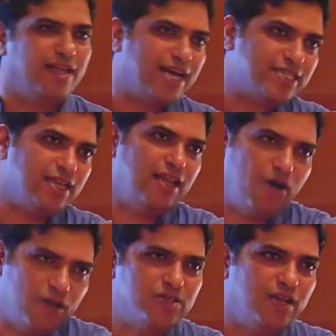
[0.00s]
That's a,
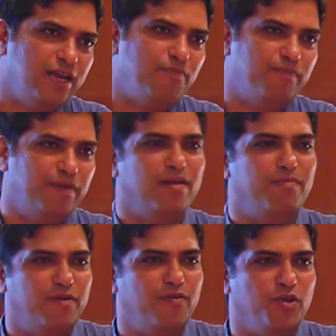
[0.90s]
also a little,
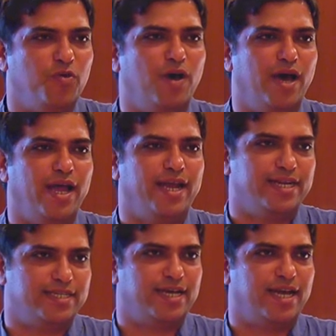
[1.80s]
bit of a UI and
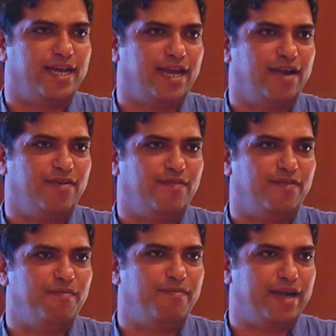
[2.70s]
design kind of
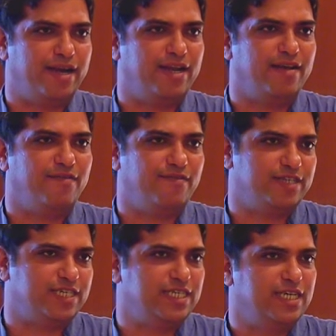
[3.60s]
imperative
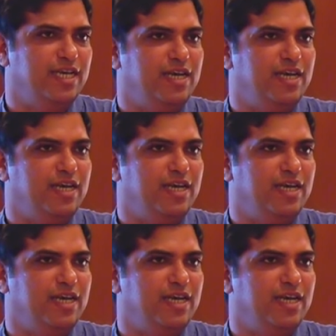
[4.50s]
which